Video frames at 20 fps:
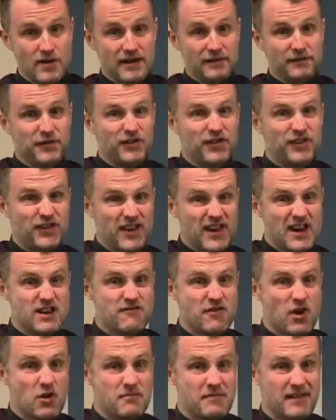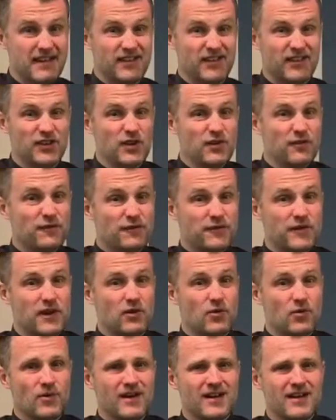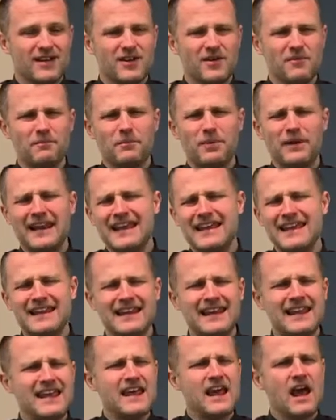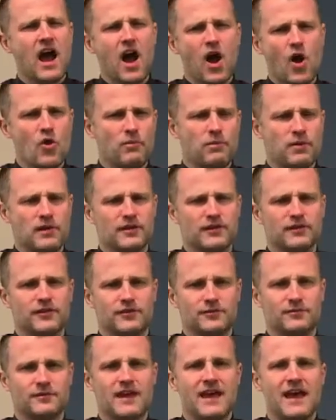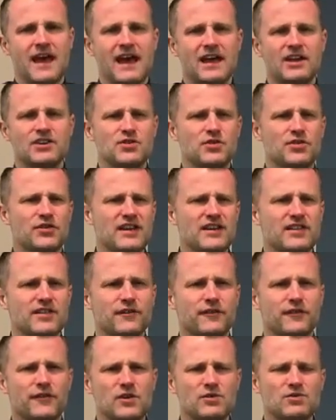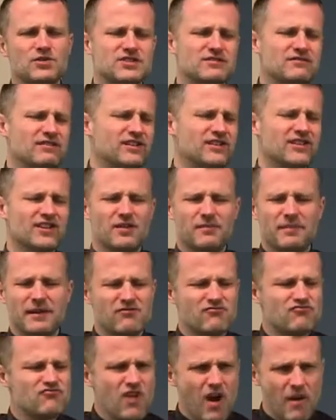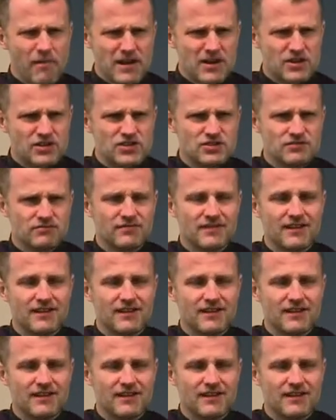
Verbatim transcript: if zero means you feel completely hopeless and you think the future is going to be rubbish,